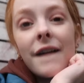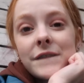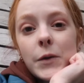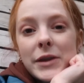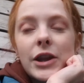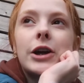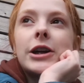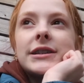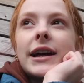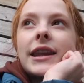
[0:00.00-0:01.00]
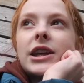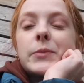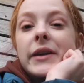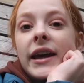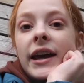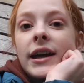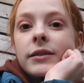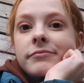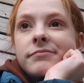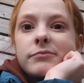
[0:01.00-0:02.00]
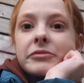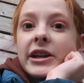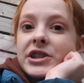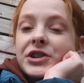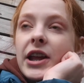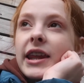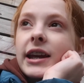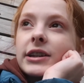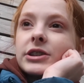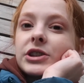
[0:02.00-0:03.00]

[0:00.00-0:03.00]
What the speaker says: filming those, and they should be here pretty soon, I think.